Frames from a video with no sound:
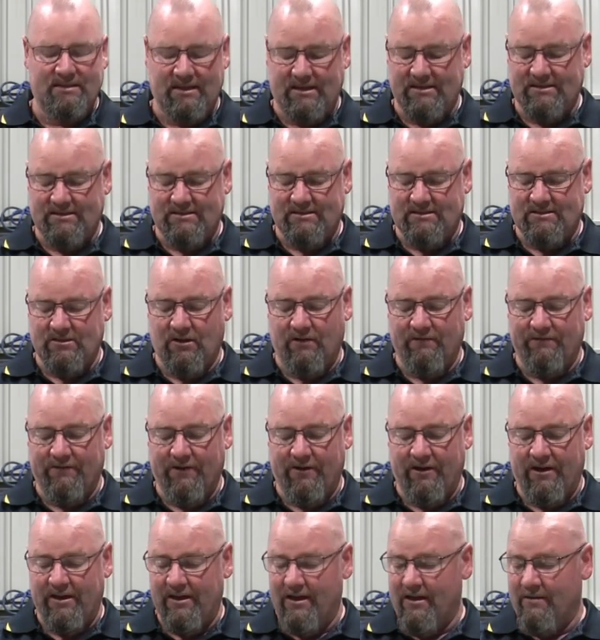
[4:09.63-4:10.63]
It's not
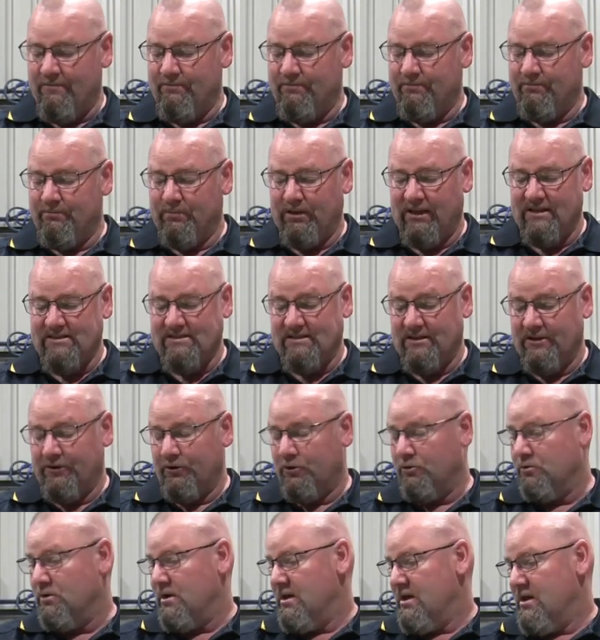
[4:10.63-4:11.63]
very pleasant at
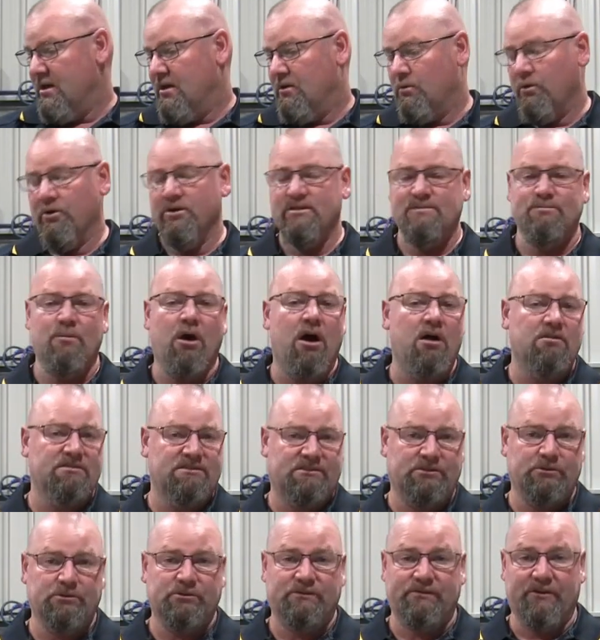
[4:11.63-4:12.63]
all, whereas mild
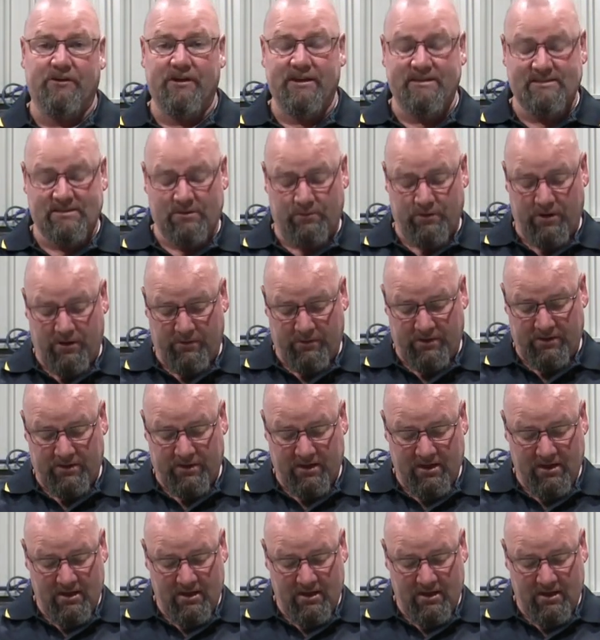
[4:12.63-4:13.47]
steel is very easy to work with.